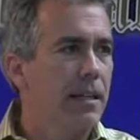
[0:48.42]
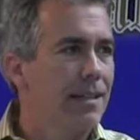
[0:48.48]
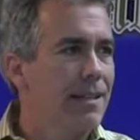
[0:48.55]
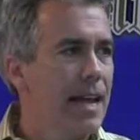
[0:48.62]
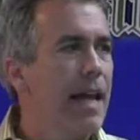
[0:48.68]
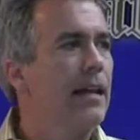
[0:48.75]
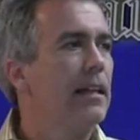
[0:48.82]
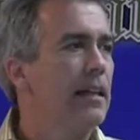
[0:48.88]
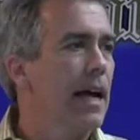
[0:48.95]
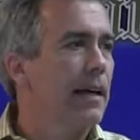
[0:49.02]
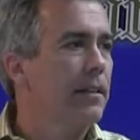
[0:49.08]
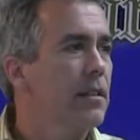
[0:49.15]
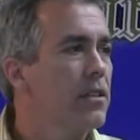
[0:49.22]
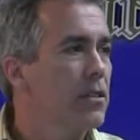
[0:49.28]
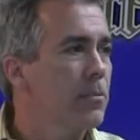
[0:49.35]
at 10
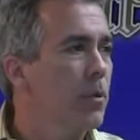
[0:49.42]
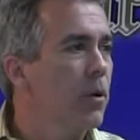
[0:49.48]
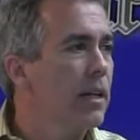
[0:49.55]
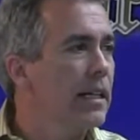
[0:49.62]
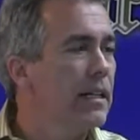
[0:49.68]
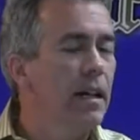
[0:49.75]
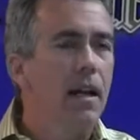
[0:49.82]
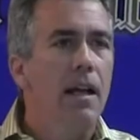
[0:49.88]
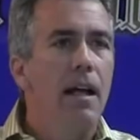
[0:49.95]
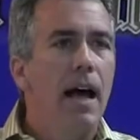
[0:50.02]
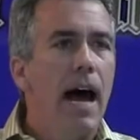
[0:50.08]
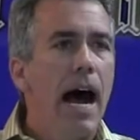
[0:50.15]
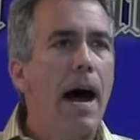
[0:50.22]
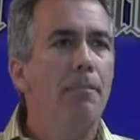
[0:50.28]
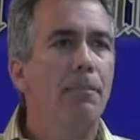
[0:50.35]
o'clock this morning.
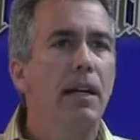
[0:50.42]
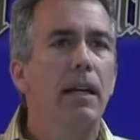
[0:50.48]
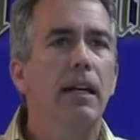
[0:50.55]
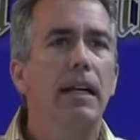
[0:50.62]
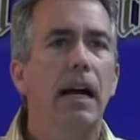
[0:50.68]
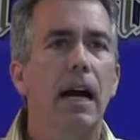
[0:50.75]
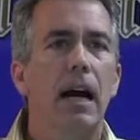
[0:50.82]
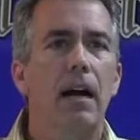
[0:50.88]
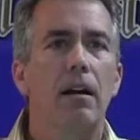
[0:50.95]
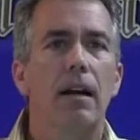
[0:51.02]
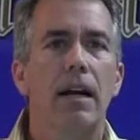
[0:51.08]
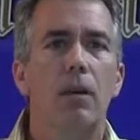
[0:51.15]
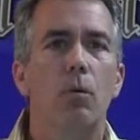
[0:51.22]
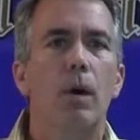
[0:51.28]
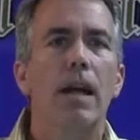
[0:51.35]
Hopped in a
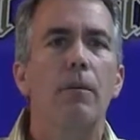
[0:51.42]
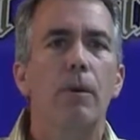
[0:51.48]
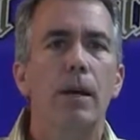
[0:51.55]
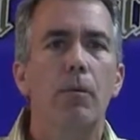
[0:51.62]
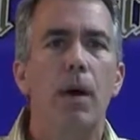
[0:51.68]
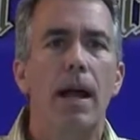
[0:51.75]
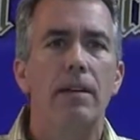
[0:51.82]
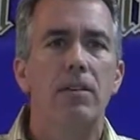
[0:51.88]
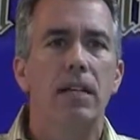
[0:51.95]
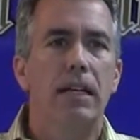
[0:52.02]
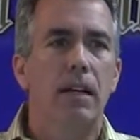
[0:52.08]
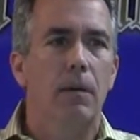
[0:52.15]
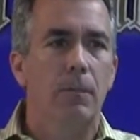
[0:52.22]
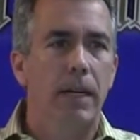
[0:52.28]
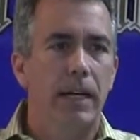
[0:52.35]
car and away we went to
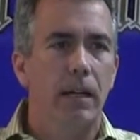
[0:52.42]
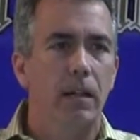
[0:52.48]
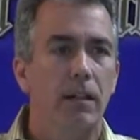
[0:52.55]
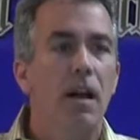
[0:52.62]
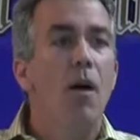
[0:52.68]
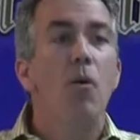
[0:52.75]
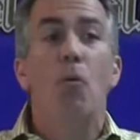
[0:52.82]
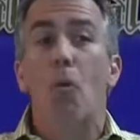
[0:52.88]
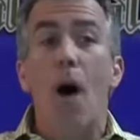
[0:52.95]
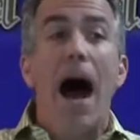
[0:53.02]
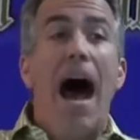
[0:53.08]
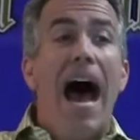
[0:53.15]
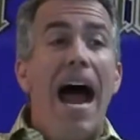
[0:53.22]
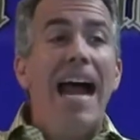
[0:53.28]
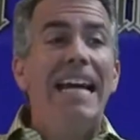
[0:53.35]
come here.
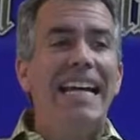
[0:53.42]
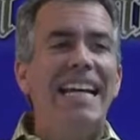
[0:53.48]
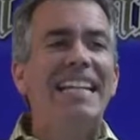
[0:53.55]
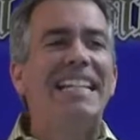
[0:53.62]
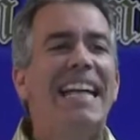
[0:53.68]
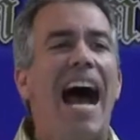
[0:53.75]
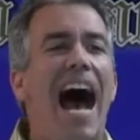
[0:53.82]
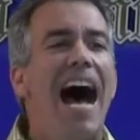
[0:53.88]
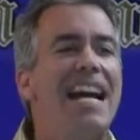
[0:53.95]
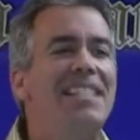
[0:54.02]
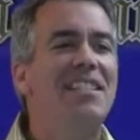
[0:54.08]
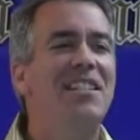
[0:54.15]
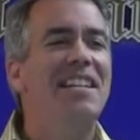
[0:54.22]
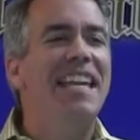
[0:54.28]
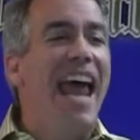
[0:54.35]
Why in
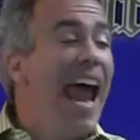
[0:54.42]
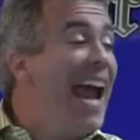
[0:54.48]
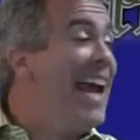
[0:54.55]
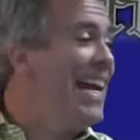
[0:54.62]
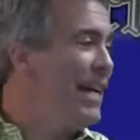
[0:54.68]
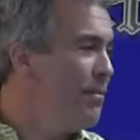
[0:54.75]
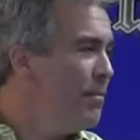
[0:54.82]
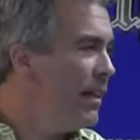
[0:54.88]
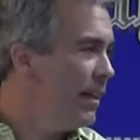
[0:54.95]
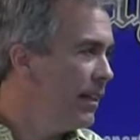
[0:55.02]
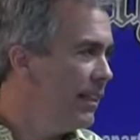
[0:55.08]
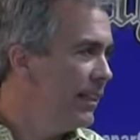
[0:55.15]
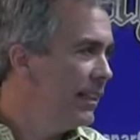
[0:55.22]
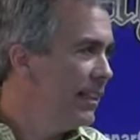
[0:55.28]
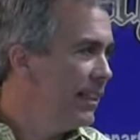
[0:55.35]
God's name
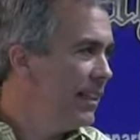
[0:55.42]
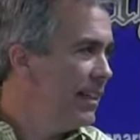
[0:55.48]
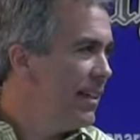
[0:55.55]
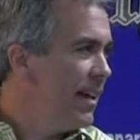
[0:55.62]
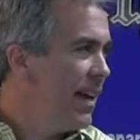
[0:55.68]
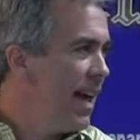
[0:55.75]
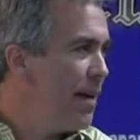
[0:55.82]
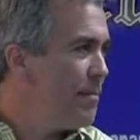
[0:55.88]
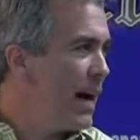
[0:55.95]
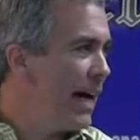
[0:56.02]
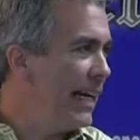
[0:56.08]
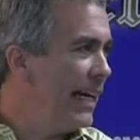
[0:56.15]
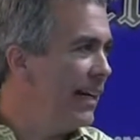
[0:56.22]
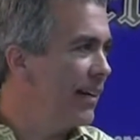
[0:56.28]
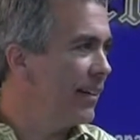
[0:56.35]
am
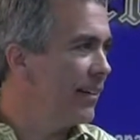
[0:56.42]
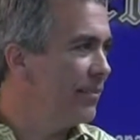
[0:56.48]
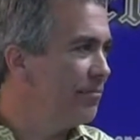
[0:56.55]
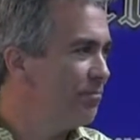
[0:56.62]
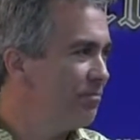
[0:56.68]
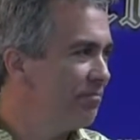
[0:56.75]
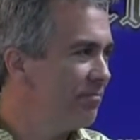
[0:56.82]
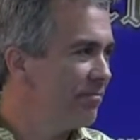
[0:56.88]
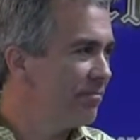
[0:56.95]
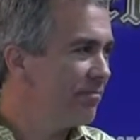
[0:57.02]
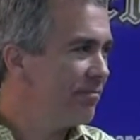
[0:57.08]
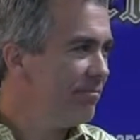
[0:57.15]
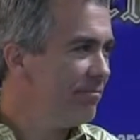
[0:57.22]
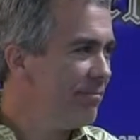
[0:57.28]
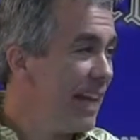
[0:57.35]
I here?
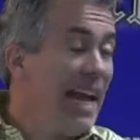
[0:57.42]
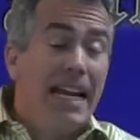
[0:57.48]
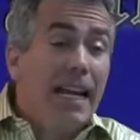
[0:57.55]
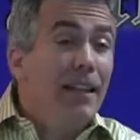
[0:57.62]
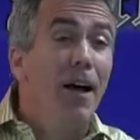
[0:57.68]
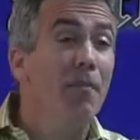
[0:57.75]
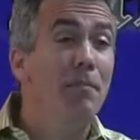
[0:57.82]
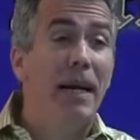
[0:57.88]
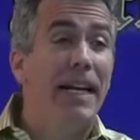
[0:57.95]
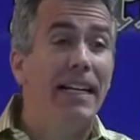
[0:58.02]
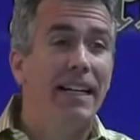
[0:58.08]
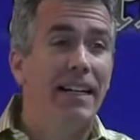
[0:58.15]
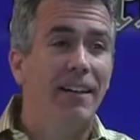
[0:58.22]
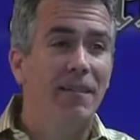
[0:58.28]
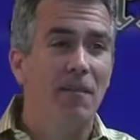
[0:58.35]
I love
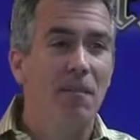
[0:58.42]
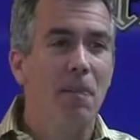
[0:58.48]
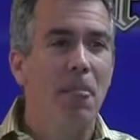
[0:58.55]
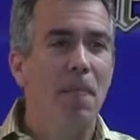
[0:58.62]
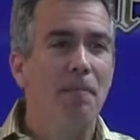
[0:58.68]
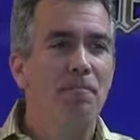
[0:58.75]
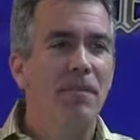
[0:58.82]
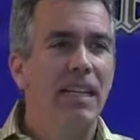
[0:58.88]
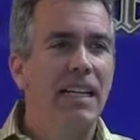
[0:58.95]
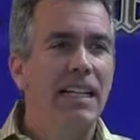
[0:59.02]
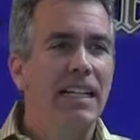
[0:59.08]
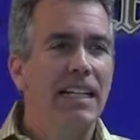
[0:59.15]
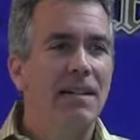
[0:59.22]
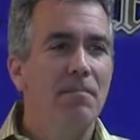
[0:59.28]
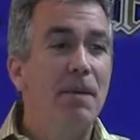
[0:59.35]
being here.
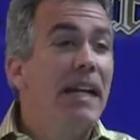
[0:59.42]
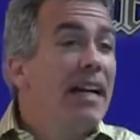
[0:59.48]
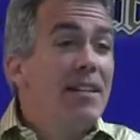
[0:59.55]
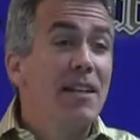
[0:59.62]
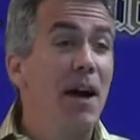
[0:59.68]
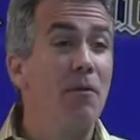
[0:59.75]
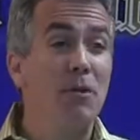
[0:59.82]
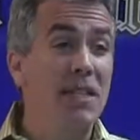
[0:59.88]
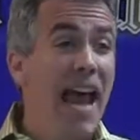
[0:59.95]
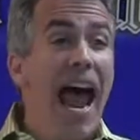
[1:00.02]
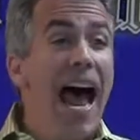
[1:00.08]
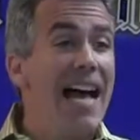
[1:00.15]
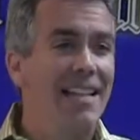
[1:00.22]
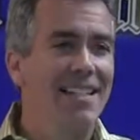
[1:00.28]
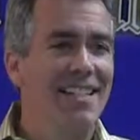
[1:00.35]
Because I was
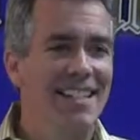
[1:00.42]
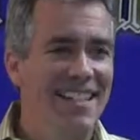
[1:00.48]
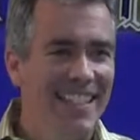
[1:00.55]
asked.